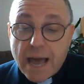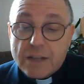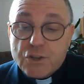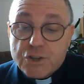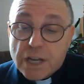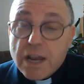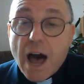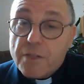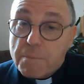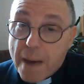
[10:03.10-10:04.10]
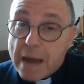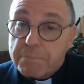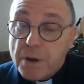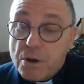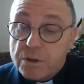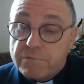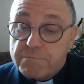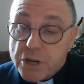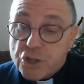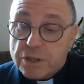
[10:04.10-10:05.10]
and still are the backbone of
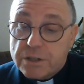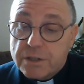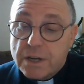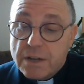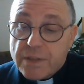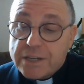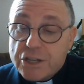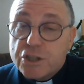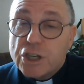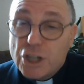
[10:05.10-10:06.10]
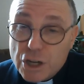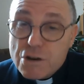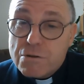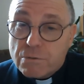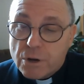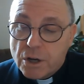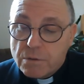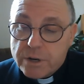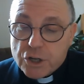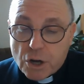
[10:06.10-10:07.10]
mission, that is the glue
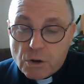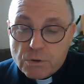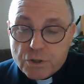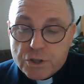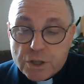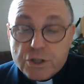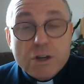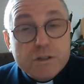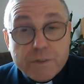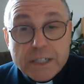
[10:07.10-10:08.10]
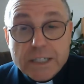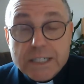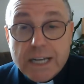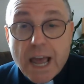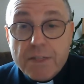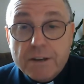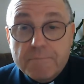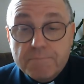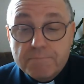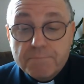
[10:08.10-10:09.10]
which holds the Church of England together.
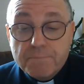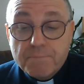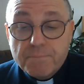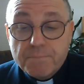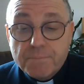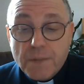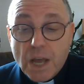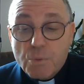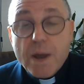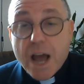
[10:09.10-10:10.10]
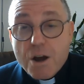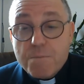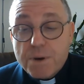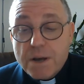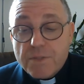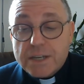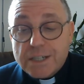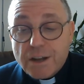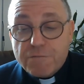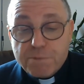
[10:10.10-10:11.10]
We hope that
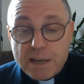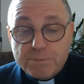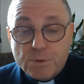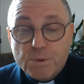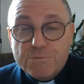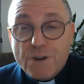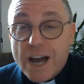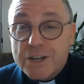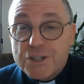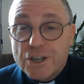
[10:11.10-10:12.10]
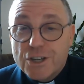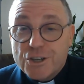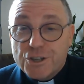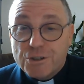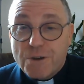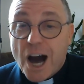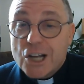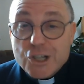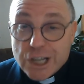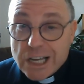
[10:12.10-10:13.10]
enough people will write to
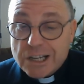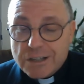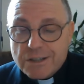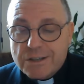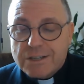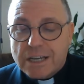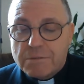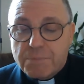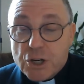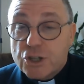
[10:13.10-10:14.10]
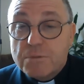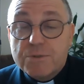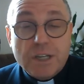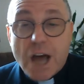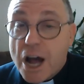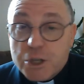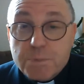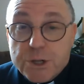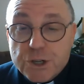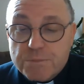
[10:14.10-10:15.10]
archdeacons and bishops and
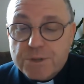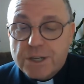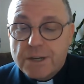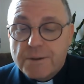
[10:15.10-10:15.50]
archbishops